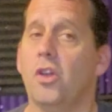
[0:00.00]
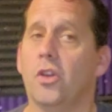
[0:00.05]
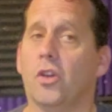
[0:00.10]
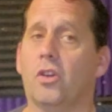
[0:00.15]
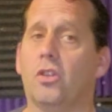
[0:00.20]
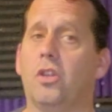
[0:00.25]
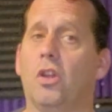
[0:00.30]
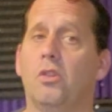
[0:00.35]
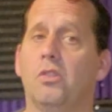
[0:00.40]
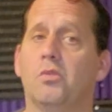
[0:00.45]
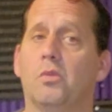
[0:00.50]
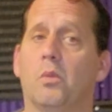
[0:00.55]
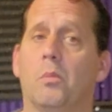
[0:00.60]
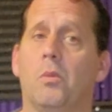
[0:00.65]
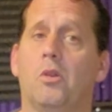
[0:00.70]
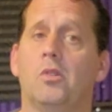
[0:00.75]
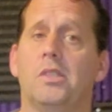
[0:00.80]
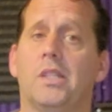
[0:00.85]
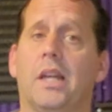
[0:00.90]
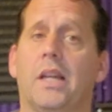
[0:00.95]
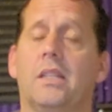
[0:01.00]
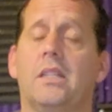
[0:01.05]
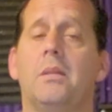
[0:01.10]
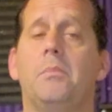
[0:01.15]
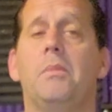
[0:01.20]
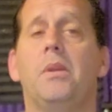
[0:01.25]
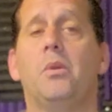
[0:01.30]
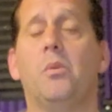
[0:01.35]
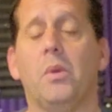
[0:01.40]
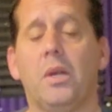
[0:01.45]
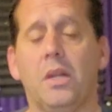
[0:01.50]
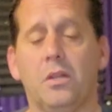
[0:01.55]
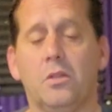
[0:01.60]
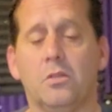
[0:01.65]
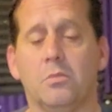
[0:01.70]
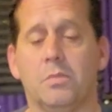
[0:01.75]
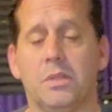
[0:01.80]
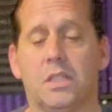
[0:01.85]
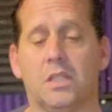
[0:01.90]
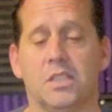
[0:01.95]
Your clothes will most likely be
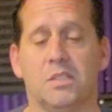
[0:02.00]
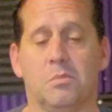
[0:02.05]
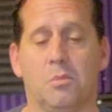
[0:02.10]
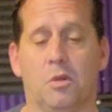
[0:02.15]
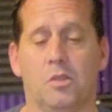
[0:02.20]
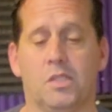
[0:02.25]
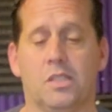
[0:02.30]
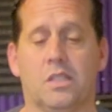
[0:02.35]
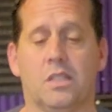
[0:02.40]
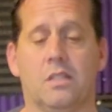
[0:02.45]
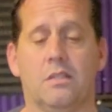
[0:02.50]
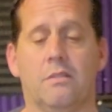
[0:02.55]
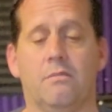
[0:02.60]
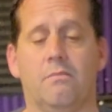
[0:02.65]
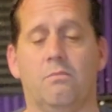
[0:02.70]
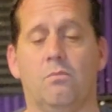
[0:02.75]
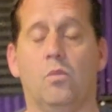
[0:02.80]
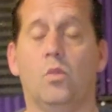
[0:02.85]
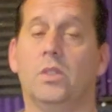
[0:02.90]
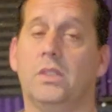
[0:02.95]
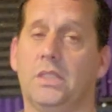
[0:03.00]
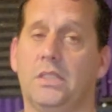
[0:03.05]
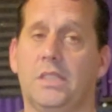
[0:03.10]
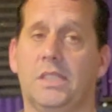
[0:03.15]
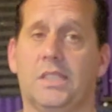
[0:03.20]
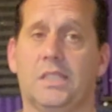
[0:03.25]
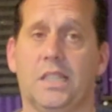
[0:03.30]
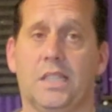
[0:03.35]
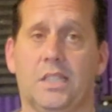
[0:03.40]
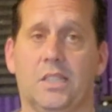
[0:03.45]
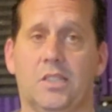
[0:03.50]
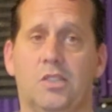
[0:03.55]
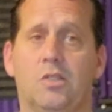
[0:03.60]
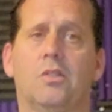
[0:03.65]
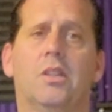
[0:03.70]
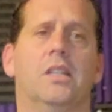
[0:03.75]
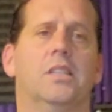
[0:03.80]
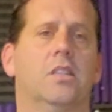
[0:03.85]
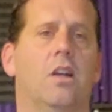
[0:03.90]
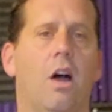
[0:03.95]
wrinkled because most of them will need to stay in the
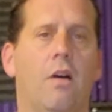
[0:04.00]
suitcase.